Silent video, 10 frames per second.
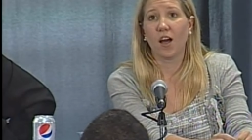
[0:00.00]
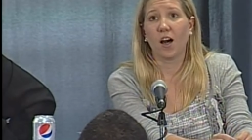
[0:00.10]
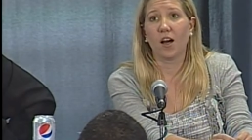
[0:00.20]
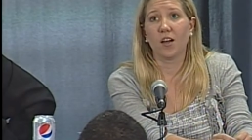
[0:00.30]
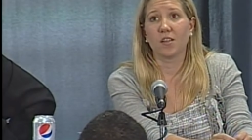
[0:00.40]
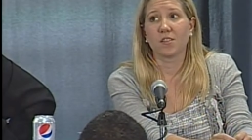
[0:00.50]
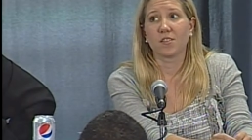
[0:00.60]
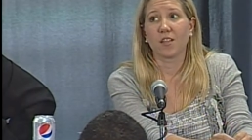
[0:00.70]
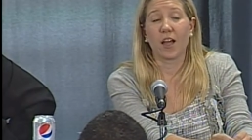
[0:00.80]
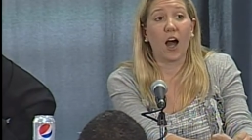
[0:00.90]

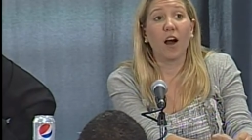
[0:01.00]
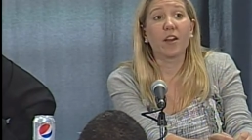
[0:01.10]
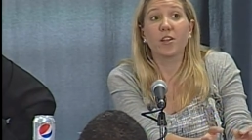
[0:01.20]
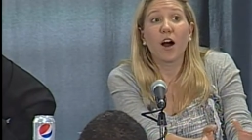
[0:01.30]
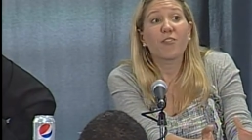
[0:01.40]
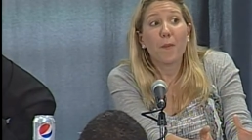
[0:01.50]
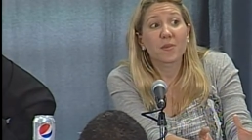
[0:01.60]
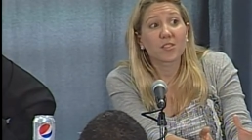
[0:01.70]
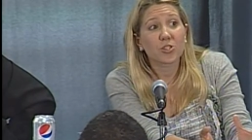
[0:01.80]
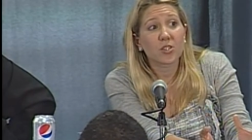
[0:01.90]
uh, enough
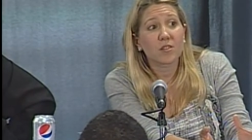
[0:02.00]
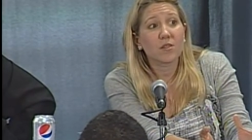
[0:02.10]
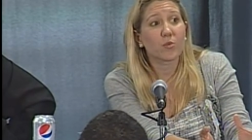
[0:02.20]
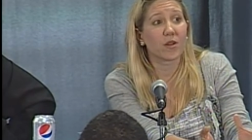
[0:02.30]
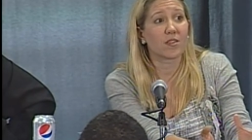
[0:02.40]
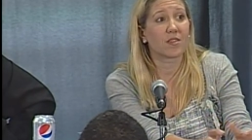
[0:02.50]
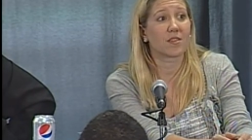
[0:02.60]
opposition with